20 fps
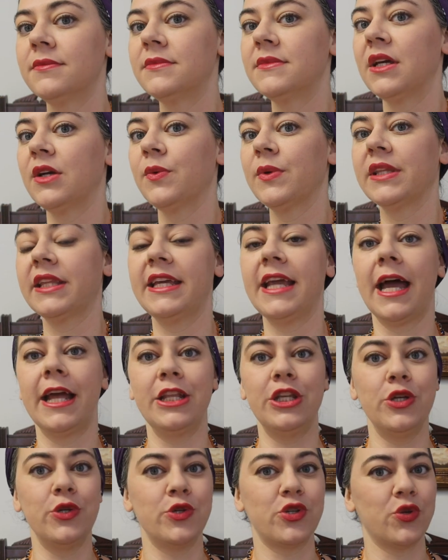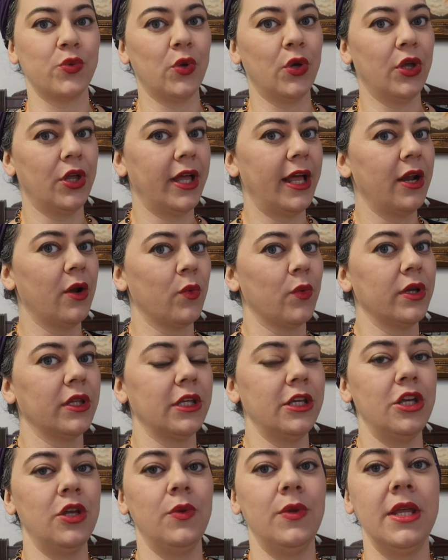They're really unusual and a
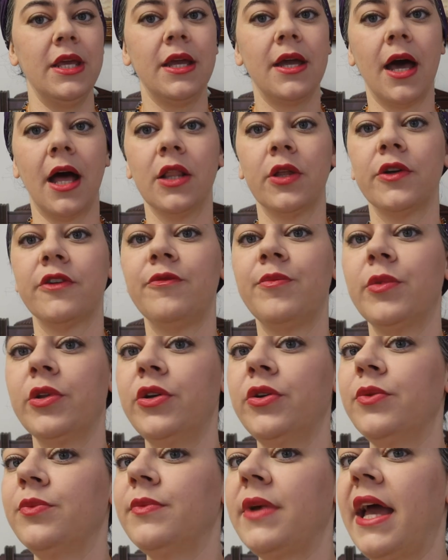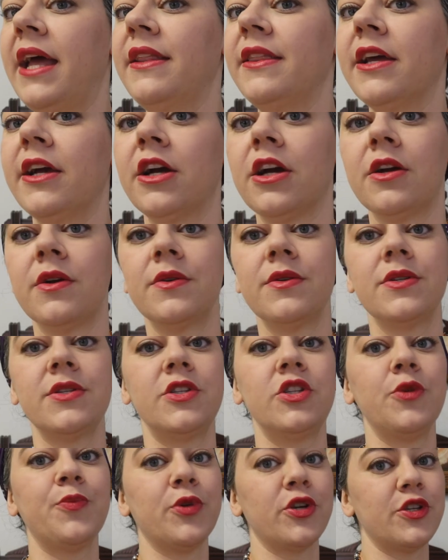really unique color of blue, and they're
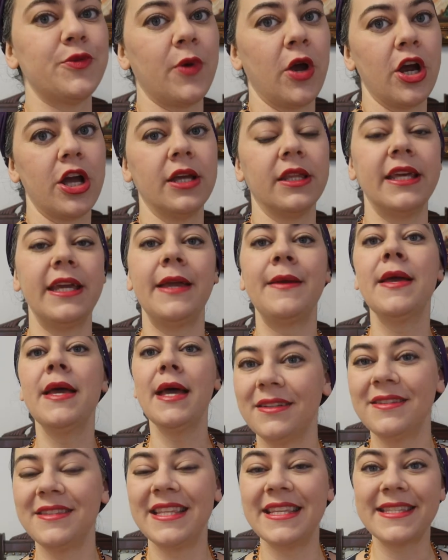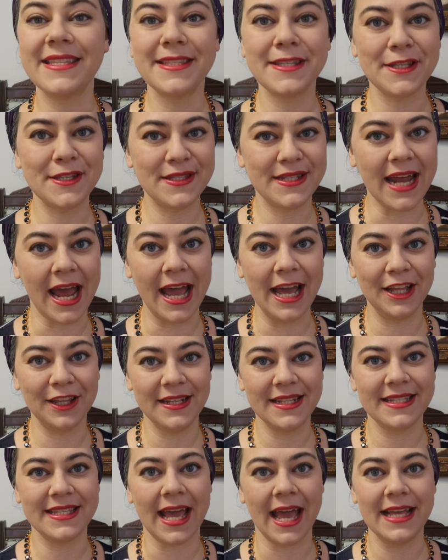super sparkly. This is a style
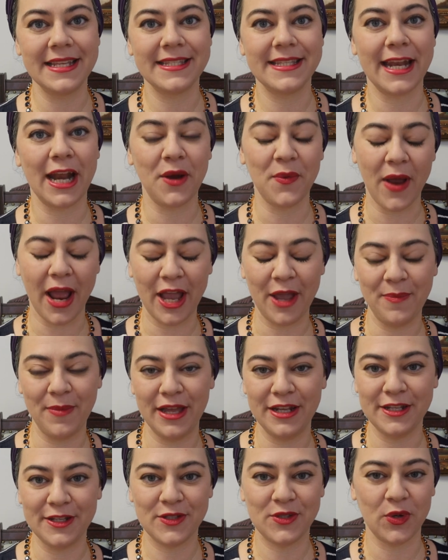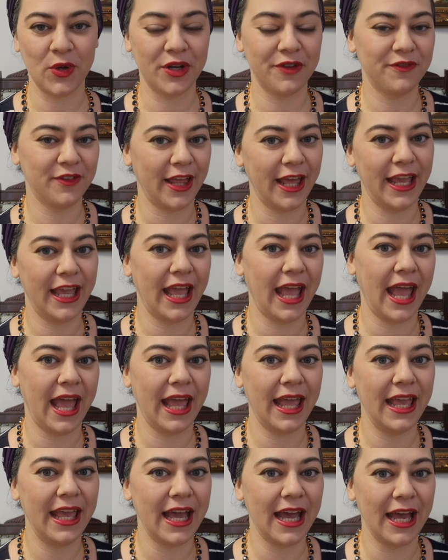and size that I recommend as sort of like
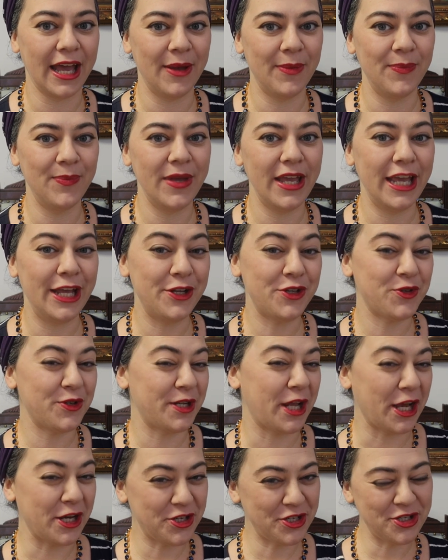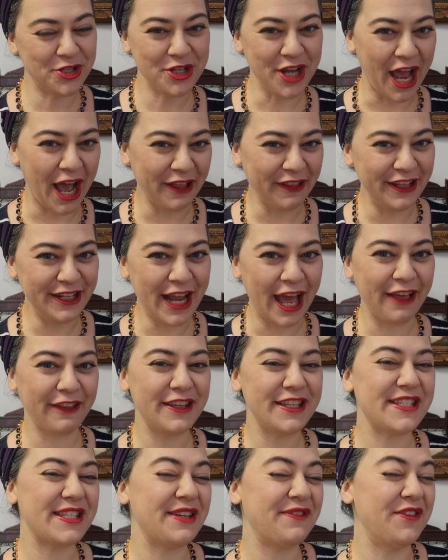a introduction collet
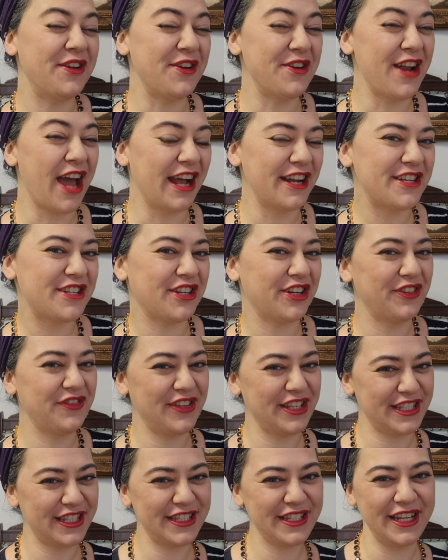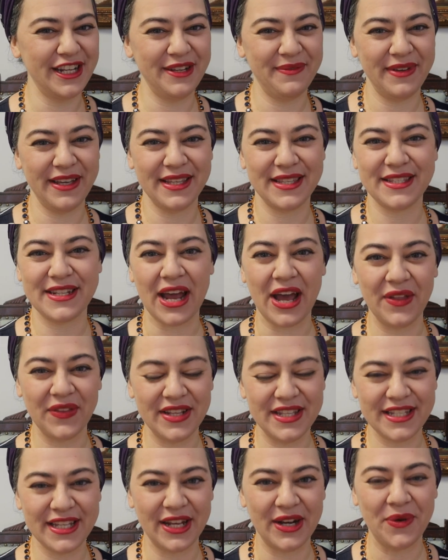necklace. If you're not sure if this is going to be a style
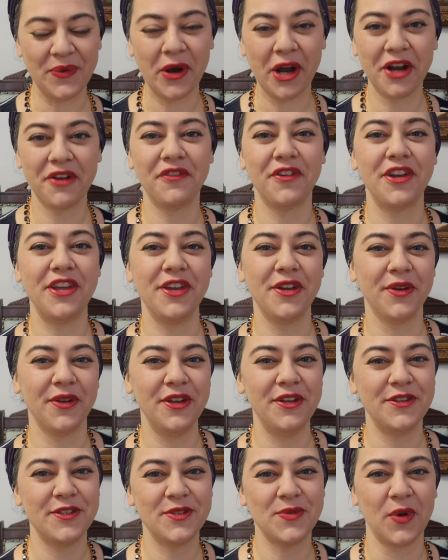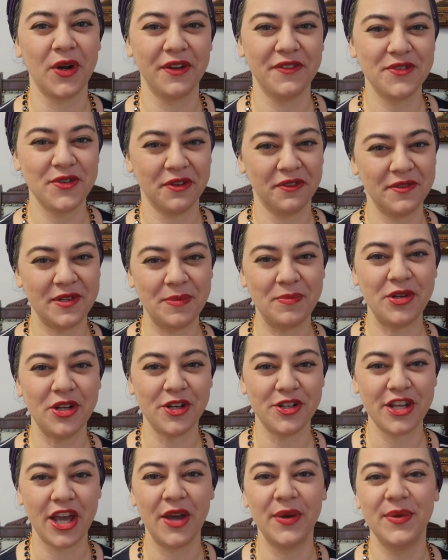that's going to work for you, or you just want to sort of dip your
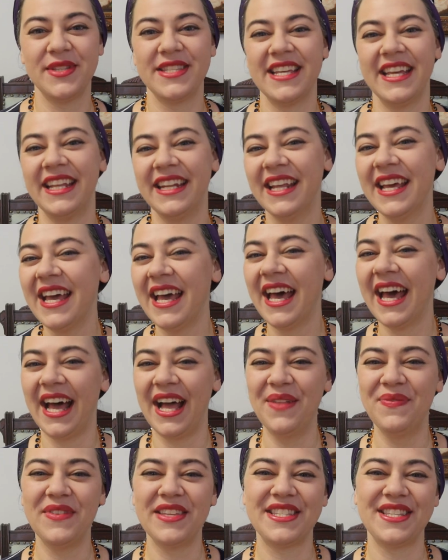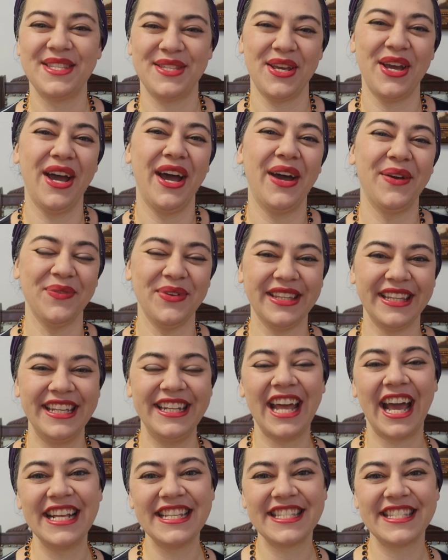toes in, this is a really
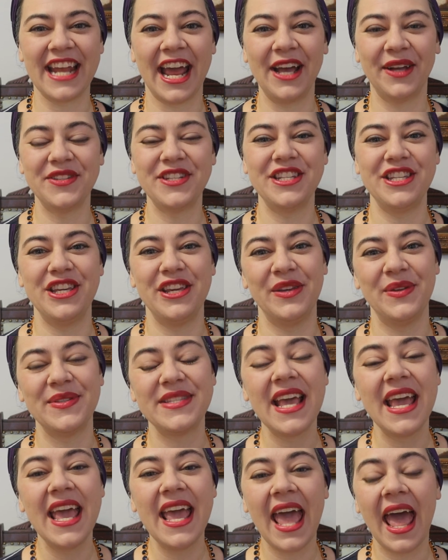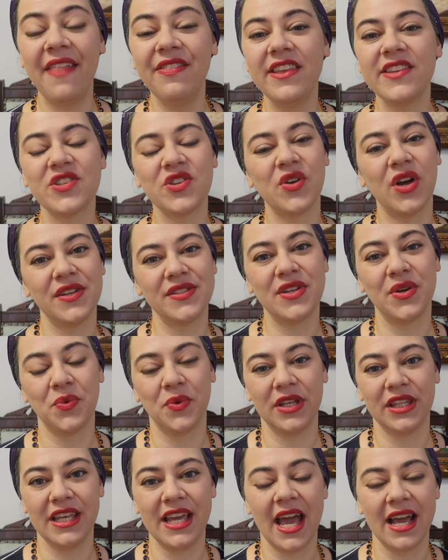nice style to use. And these are also
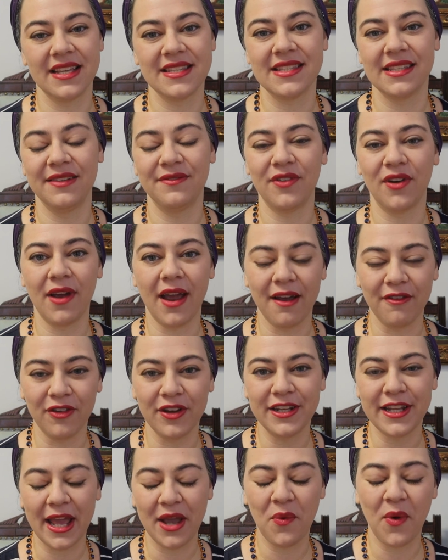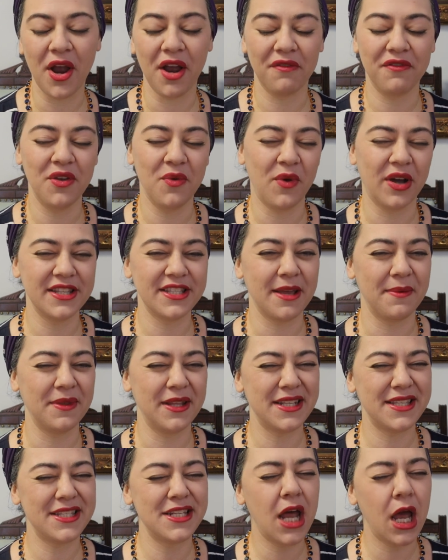really excellent for everyday wear. If you want something
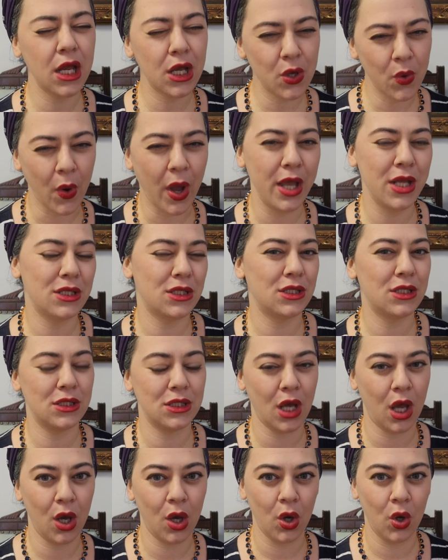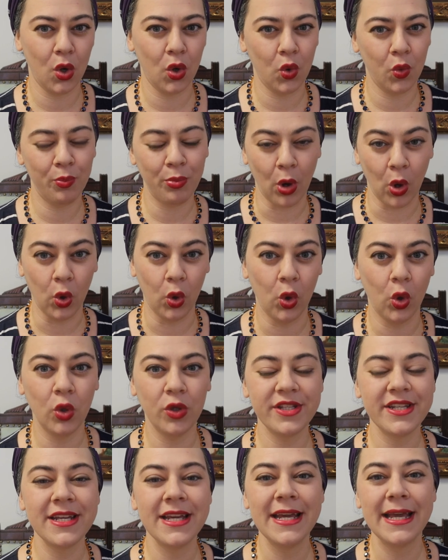that's not quite so
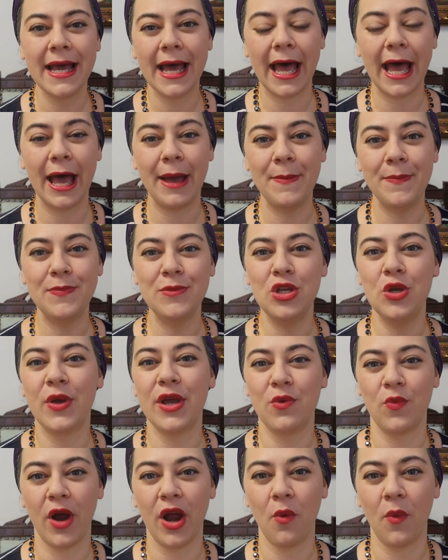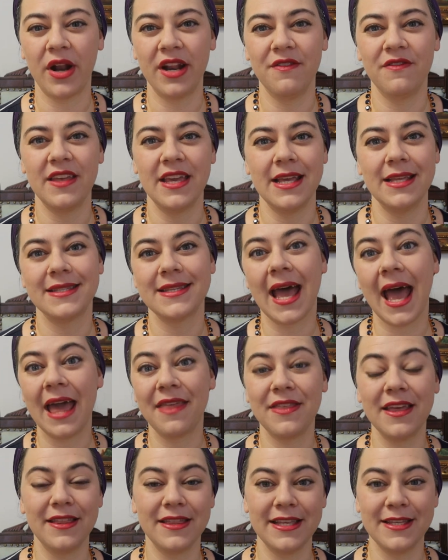bold, you can wear one of these. I
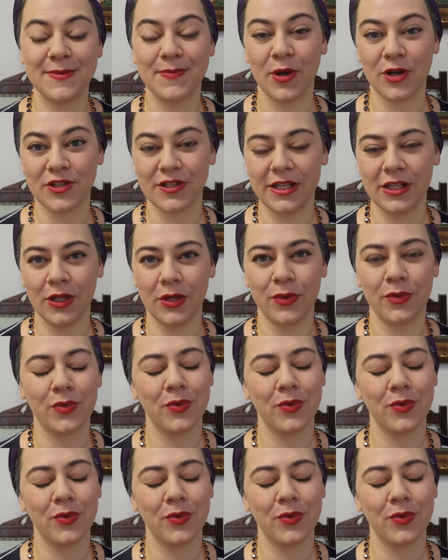think these personally look